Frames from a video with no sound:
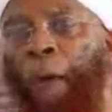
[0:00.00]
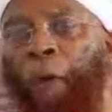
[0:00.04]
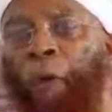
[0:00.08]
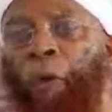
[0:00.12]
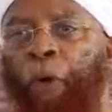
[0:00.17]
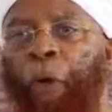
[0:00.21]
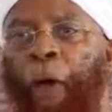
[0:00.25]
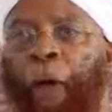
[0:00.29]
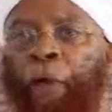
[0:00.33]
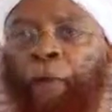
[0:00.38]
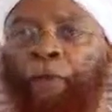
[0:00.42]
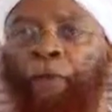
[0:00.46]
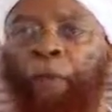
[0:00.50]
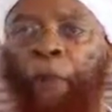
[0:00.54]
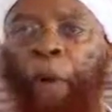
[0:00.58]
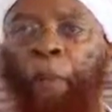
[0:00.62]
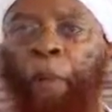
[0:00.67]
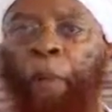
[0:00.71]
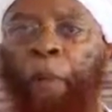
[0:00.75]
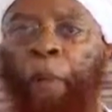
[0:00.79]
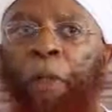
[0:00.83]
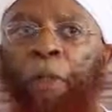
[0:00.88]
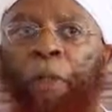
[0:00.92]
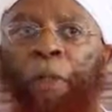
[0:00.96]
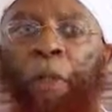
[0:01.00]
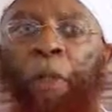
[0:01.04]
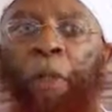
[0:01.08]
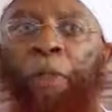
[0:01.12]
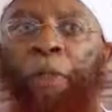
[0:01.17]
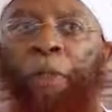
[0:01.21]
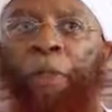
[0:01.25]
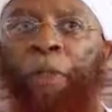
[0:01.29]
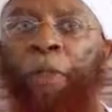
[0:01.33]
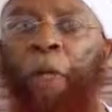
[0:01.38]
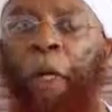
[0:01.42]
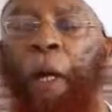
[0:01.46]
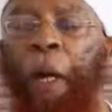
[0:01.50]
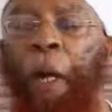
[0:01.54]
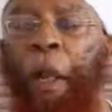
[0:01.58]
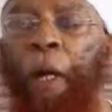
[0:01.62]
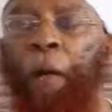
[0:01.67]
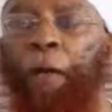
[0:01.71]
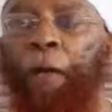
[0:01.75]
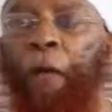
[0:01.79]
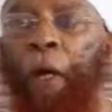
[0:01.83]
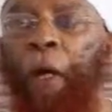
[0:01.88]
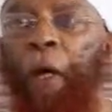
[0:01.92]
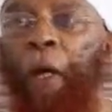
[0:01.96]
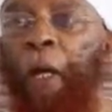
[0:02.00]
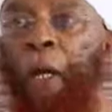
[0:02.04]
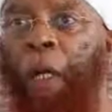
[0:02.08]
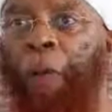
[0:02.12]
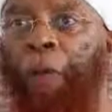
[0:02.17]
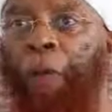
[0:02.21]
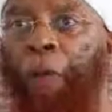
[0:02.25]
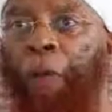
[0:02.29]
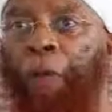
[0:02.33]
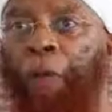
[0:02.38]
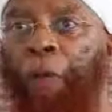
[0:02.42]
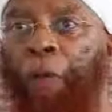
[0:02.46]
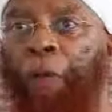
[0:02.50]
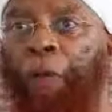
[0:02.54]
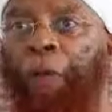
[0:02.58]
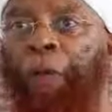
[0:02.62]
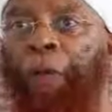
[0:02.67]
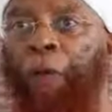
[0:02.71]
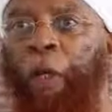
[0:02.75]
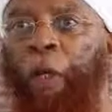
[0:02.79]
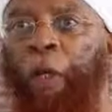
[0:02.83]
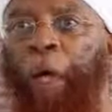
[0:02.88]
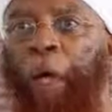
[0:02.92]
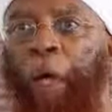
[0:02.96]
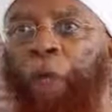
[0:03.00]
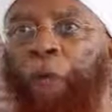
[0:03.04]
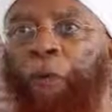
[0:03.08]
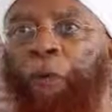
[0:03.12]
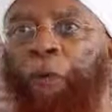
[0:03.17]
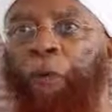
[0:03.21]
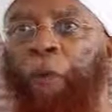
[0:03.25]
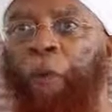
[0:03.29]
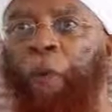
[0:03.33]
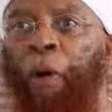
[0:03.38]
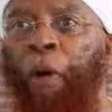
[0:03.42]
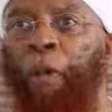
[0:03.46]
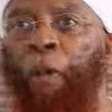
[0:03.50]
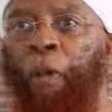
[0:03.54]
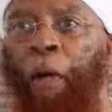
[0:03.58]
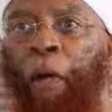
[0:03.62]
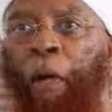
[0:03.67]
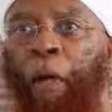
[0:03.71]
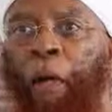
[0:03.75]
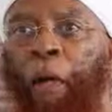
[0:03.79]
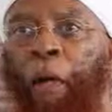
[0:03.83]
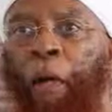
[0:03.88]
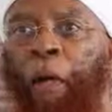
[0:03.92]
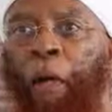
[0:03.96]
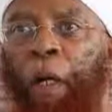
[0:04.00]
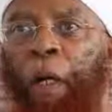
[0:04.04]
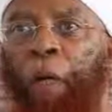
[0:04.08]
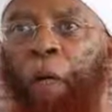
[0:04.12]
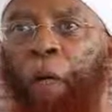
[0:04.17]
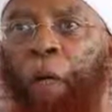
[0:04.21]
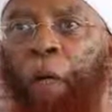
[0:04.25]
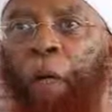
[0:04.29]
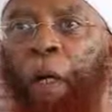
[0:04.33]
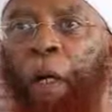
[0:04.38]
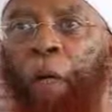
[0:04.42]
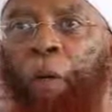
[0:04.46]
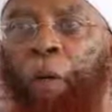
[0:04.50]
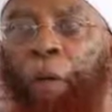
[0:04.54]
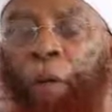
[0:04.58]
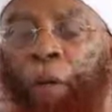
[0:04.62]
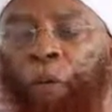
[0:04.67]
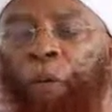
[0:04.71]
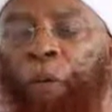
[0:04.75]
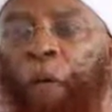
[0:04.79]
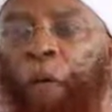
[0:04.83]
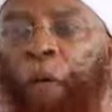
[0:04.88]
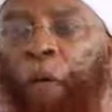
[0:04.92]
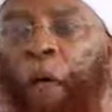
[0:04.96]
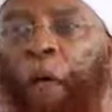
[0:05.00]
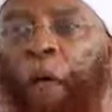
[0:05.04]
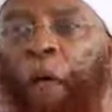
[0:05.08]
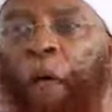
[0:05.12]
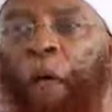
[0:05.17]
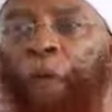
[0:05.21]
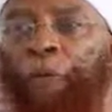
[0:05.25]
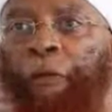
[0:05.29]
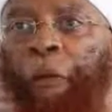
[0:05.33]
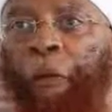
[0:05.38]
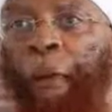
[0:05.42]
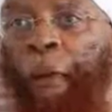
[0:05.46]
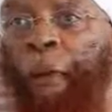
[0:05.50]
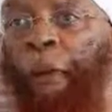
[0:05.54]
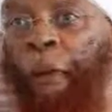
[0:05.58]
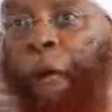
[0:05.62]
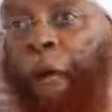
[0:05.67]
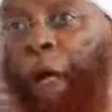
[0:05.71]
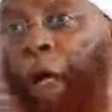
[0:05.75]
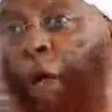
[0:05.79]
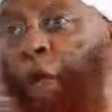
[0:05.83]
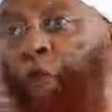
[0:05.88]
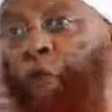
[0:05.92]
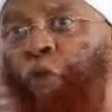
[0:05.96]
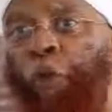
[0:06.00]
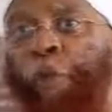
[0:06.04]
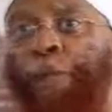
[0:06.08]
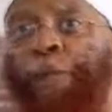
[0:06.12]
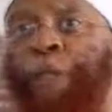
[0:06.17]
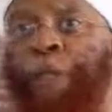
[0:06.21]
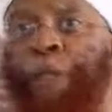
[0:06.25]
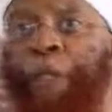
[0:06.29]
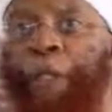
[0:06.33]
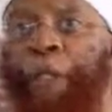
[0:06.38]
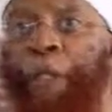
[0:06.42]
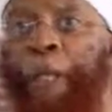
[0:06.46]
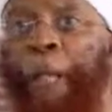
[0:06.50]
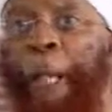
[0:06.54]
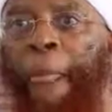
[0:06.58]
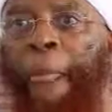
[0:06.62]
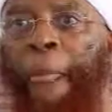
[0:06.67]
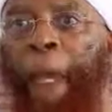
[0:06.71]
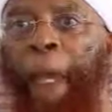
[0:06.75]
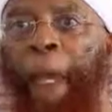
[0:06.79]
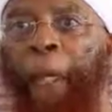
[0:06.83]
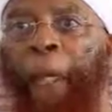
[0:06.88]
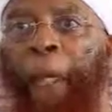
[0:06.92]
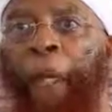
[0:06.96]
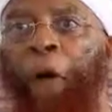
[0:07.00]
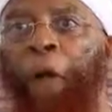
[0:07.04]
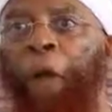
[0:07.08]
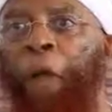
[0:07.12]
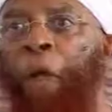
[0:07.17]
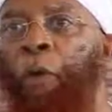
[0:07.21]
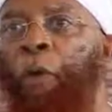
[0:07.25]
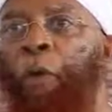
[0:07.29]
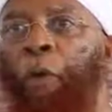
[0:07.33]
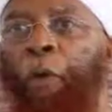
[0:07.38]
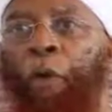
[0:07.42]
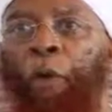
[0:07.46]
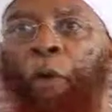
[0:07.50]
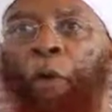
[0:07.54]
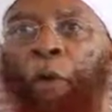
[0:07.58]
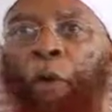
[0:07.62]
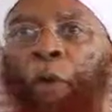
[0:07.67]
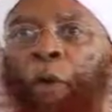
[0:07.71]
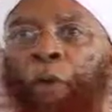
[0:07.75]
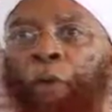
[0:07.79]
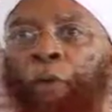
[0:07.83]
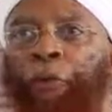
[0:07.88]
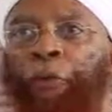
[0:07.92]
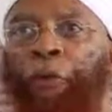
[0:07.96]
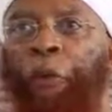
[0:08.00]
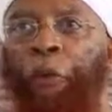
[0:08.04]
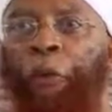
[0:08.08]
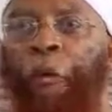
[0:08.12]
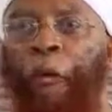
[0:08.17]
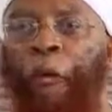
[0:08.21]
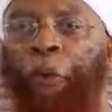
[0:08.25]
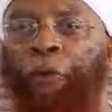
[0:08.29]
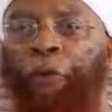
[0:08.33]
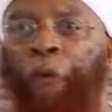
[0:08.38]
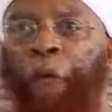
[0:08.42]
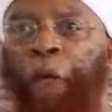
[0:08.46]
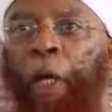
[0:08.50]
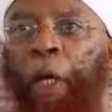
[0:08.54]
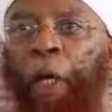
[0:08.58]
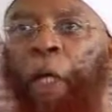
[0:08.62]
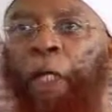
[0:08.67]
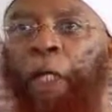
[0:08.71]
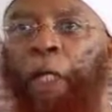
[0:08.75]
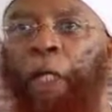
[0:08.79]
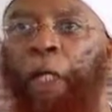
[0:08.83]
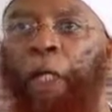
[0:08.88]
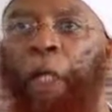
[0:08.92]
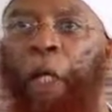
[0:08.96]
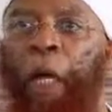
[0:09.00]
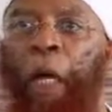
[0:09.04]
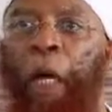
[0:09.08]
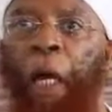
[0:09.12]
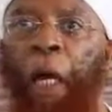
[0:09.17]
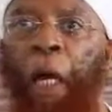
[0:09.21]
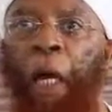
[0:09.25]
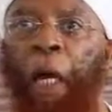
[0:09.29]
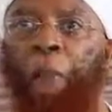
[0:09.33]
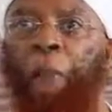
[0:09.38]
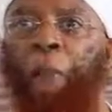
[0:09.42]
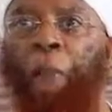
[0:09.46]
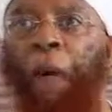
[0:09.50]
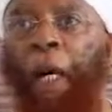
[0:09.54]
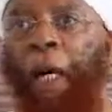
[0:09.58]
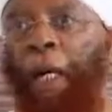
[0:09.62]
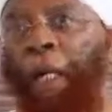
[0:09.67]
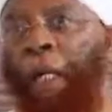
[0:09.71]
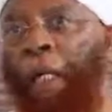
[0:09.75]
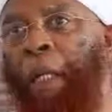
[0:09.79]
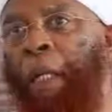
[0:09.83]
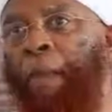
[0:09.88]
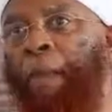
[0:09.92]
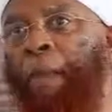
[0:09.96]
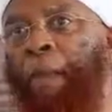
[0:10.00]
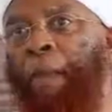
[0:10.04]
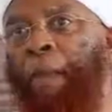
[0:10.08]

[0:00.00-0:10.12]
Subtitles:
You have some Muslims that are immigrants that came to America, went to America from other countries, and they only went there to seek education and money.